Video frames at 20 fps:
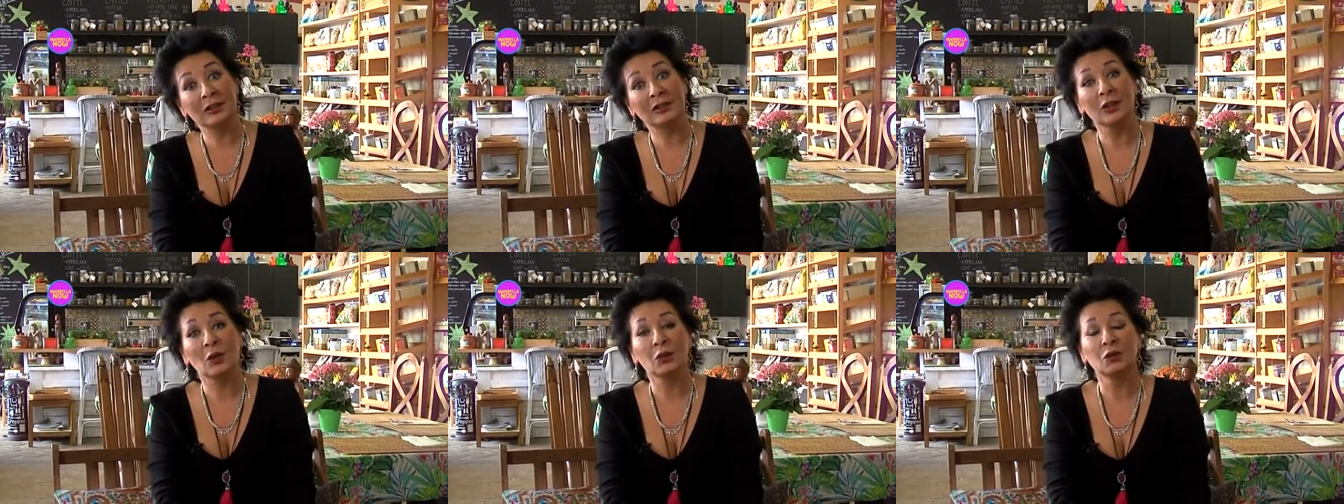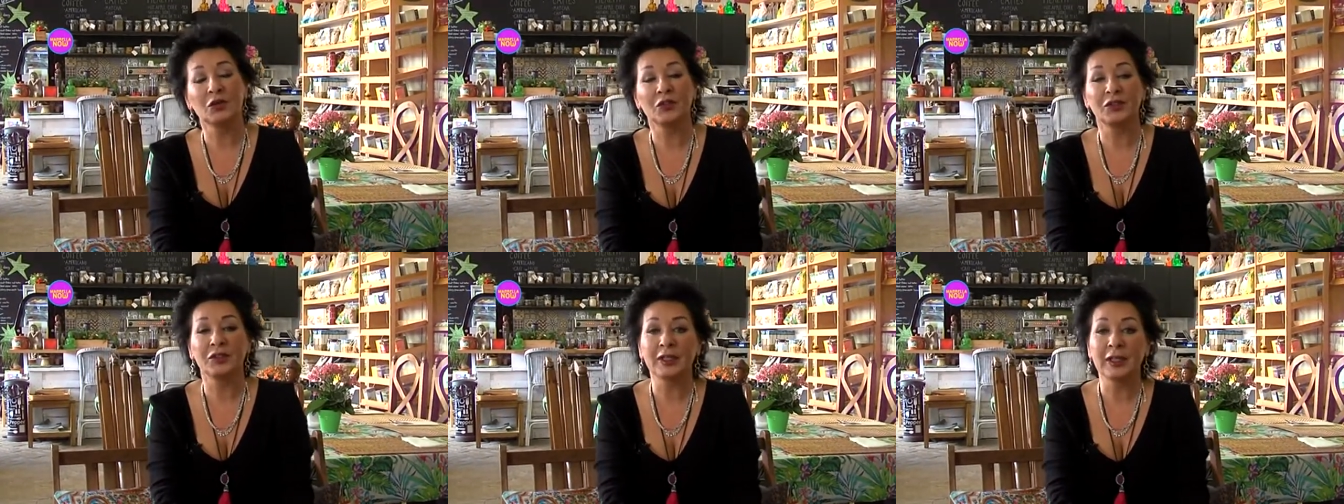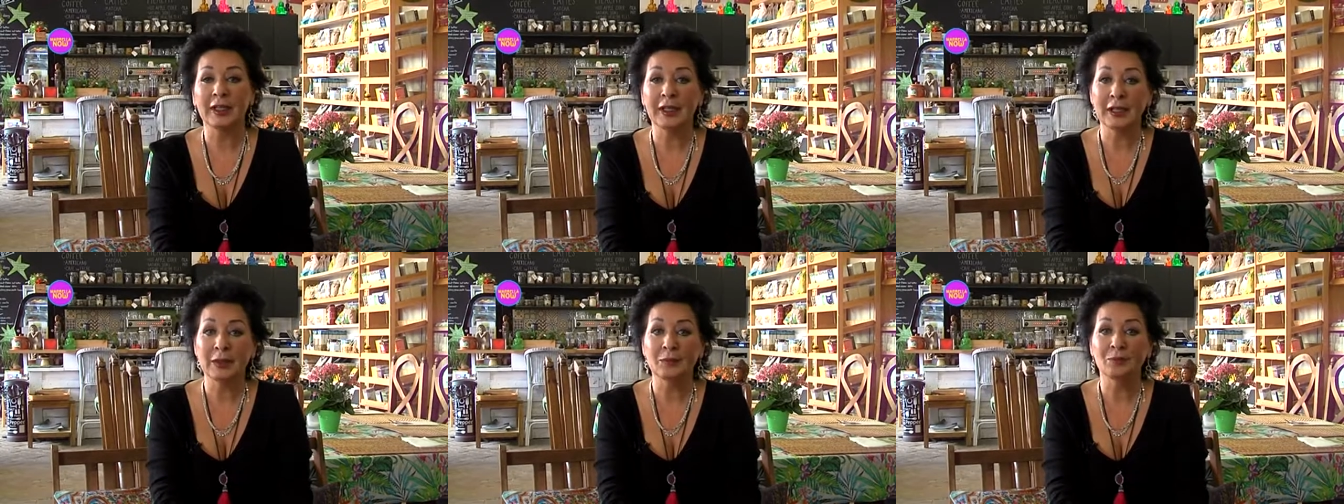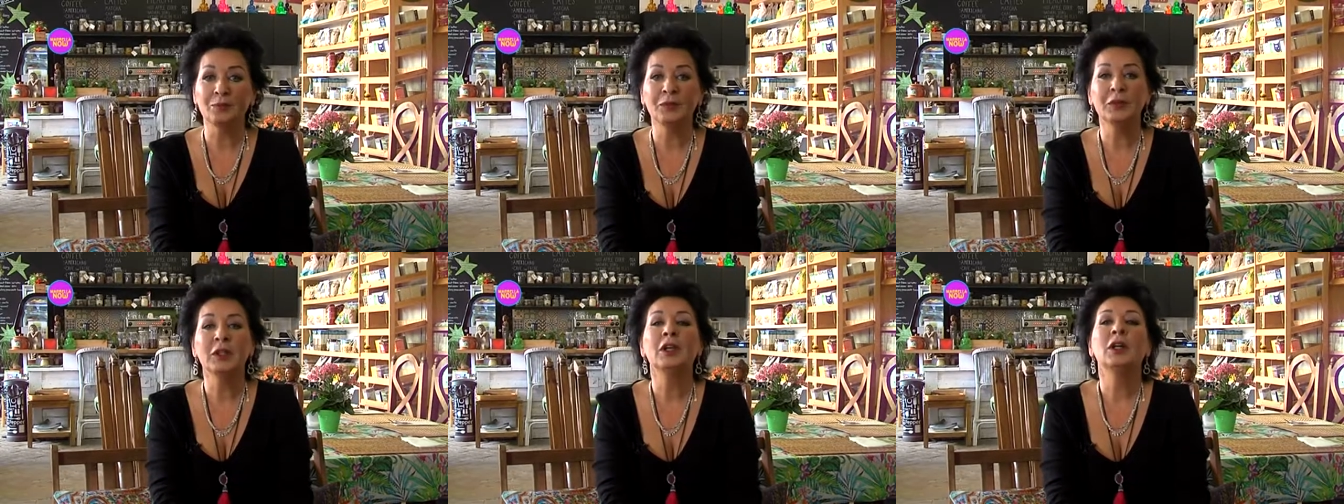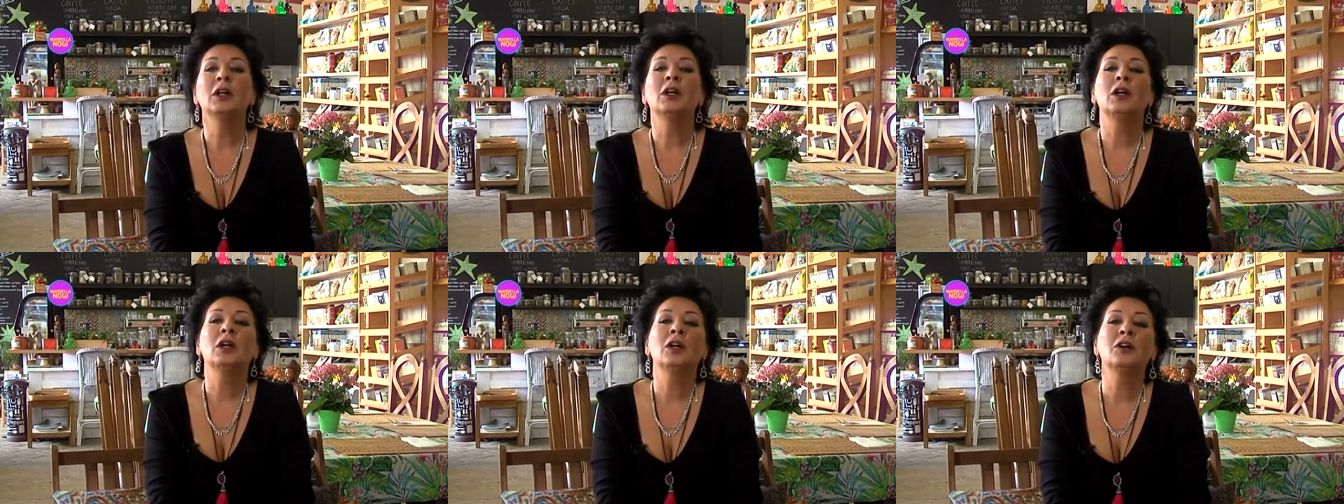is older than him,
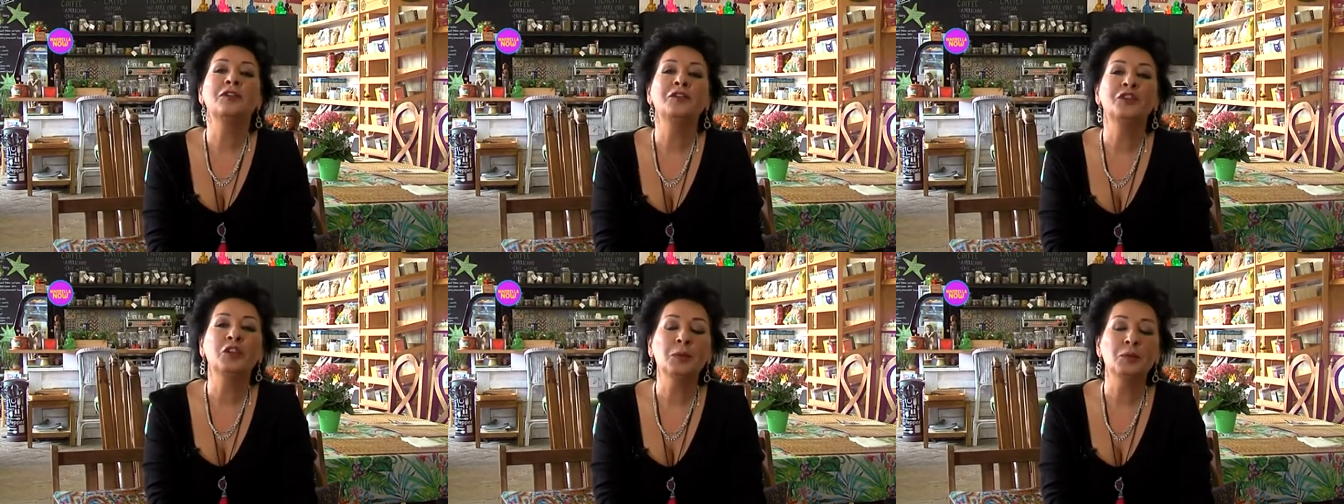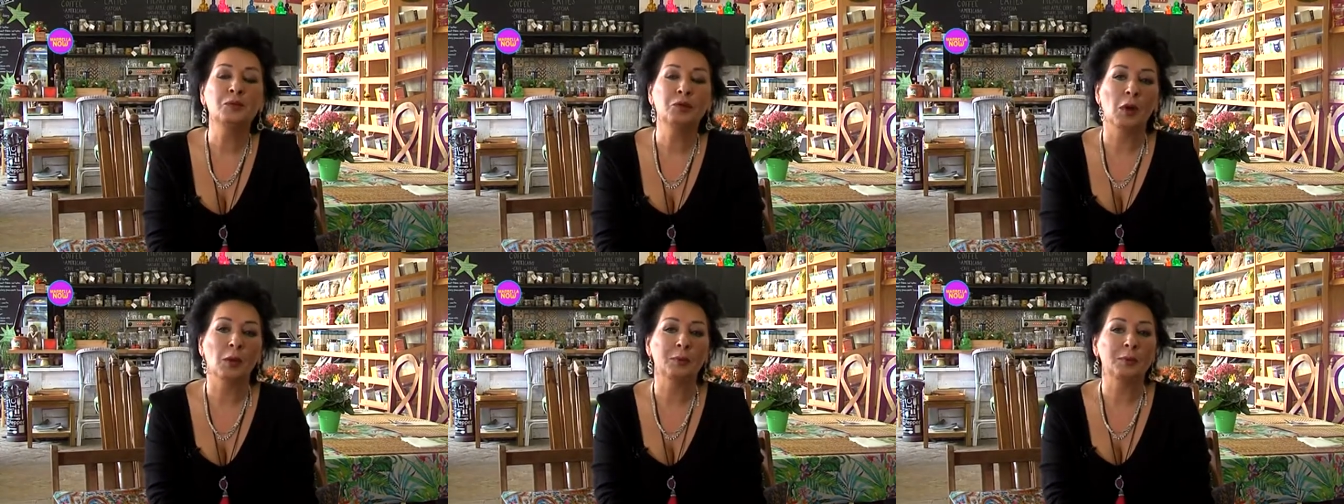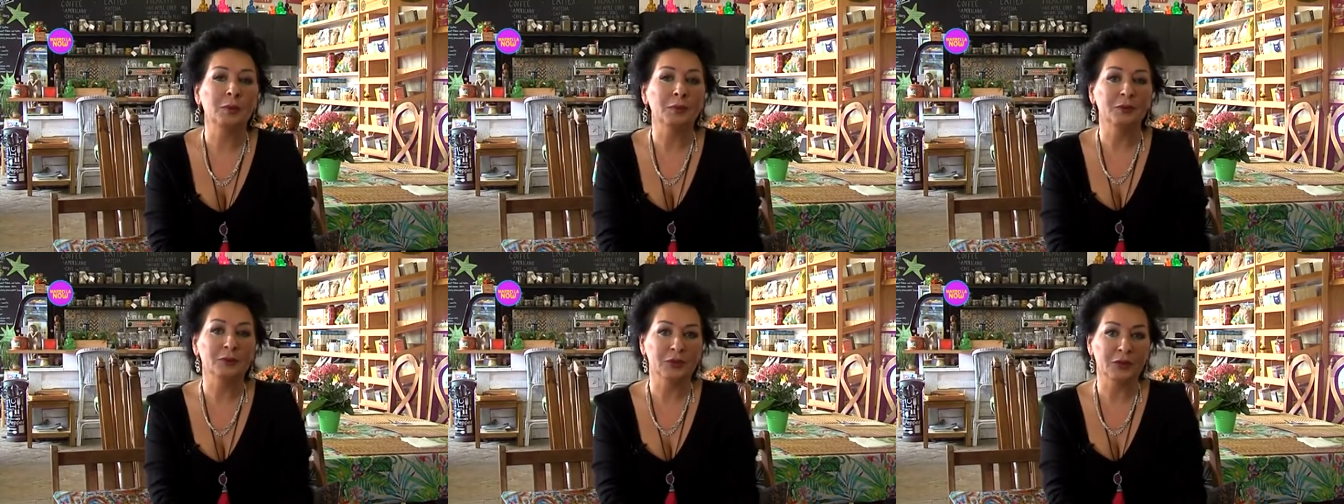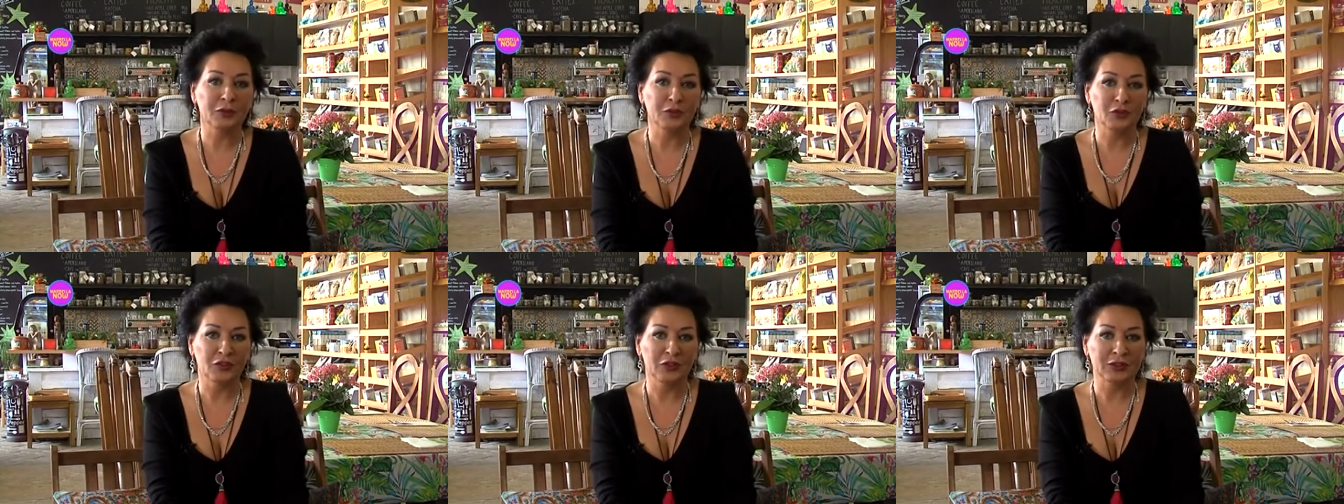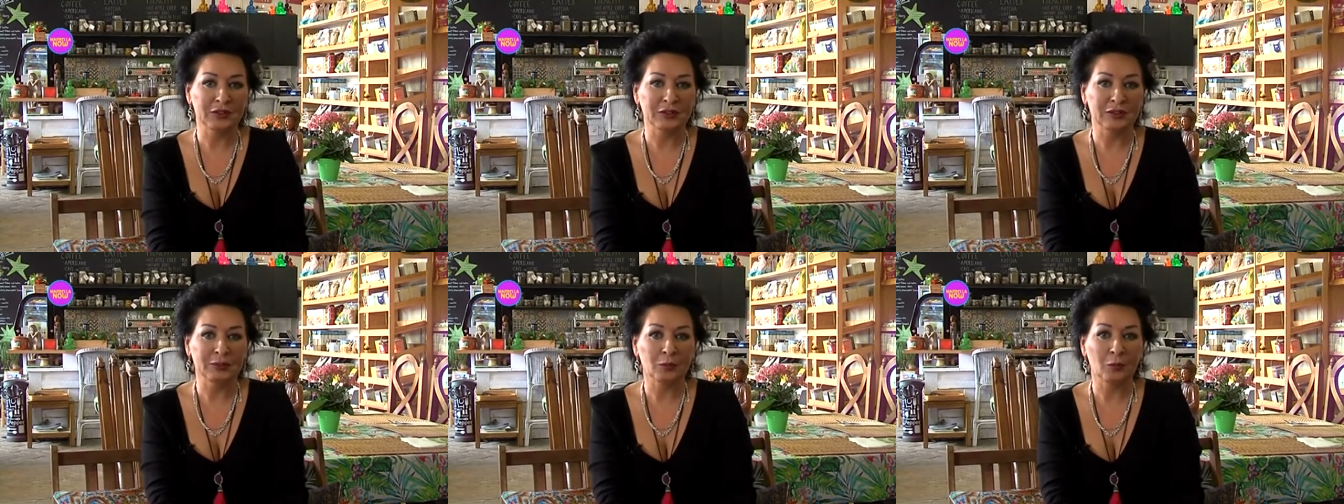a few problems have
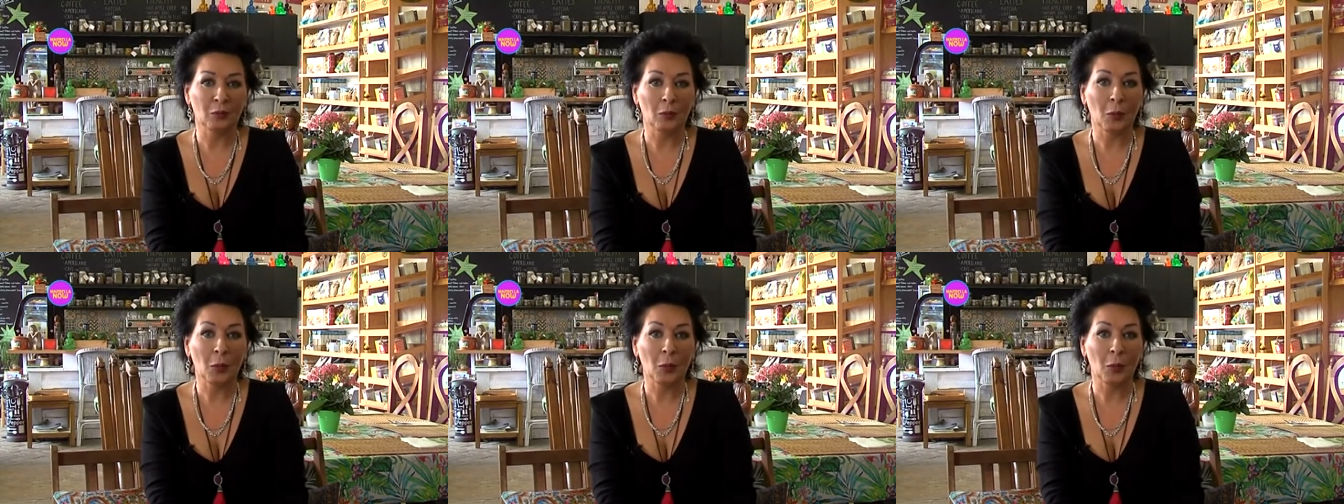arisen.